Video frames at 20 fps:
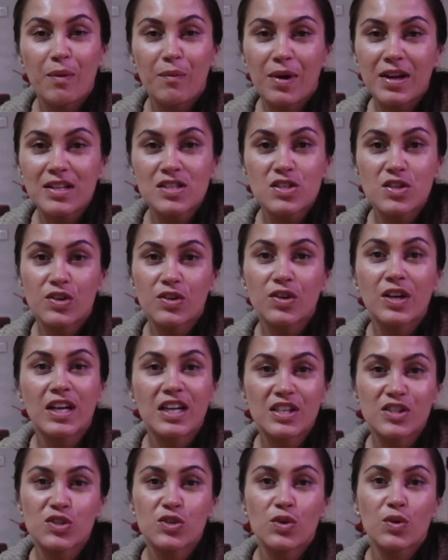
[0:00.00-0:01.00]
went to
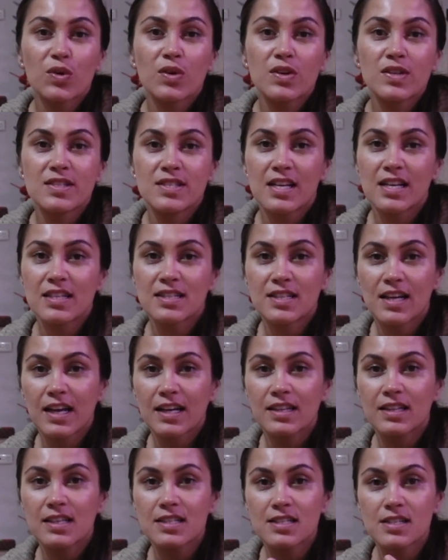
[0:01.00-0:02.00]
East Shores, it's
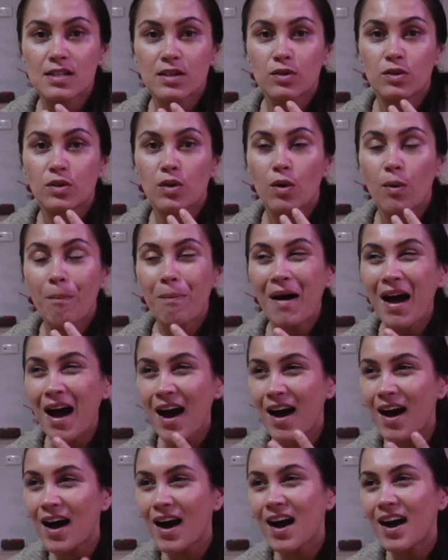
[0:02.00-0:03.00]
like this little
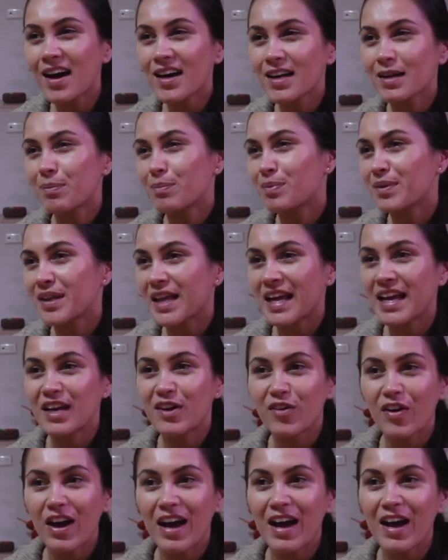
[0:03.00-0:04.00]
park,
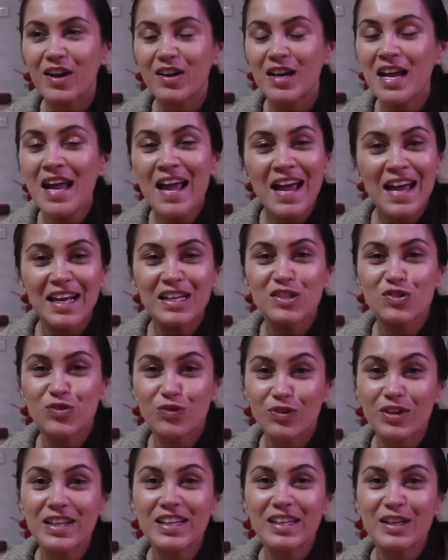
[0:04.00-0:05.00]
playground. It's
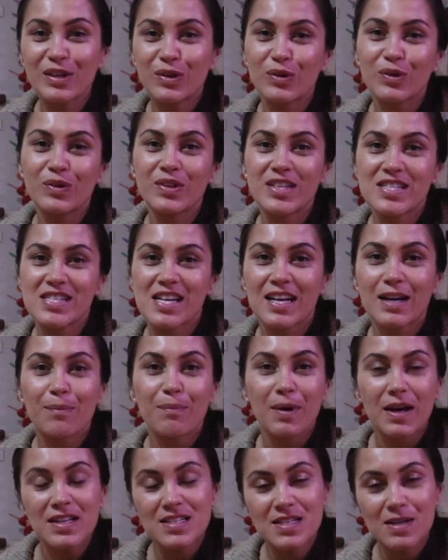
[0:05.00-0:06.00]
really cool. There's like a
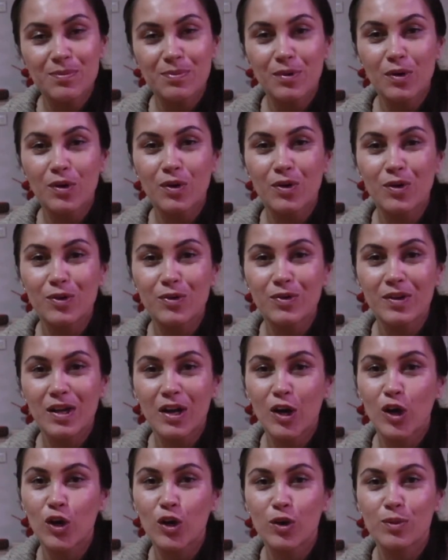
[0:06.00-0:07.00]
basketball
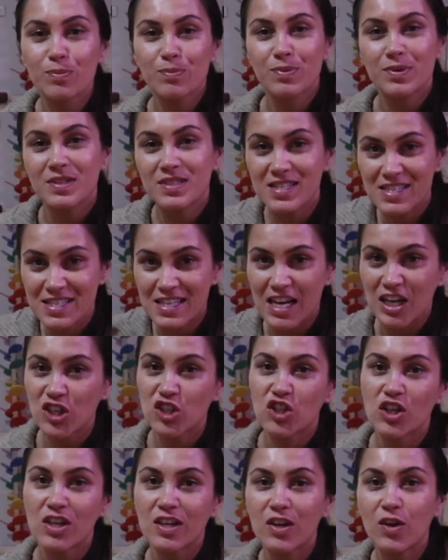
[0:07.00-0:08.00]
hoop
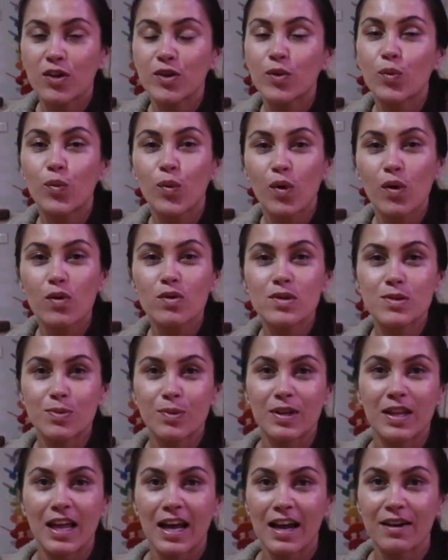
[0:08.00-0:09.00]
section on the walls
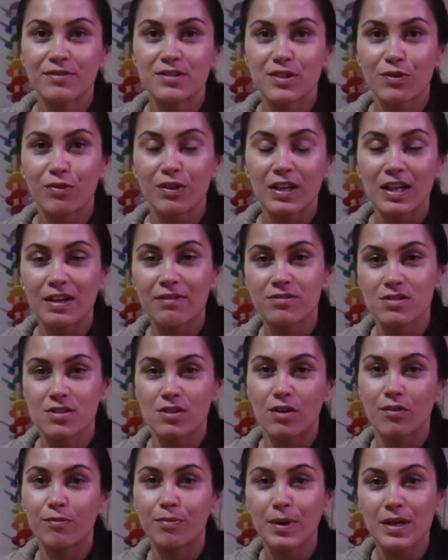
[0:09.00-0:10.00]
where they have different levels
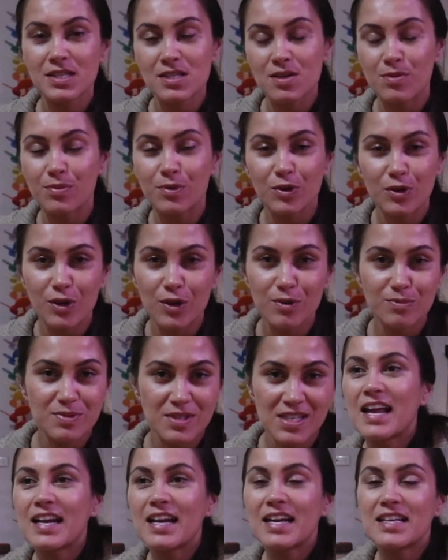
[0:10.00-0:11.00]
of basketball
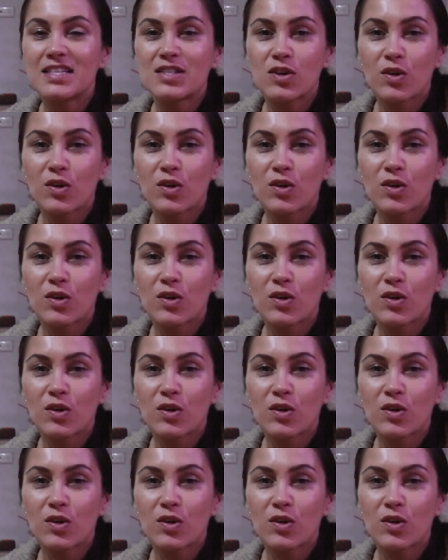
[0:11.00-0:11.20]
hoops. And it's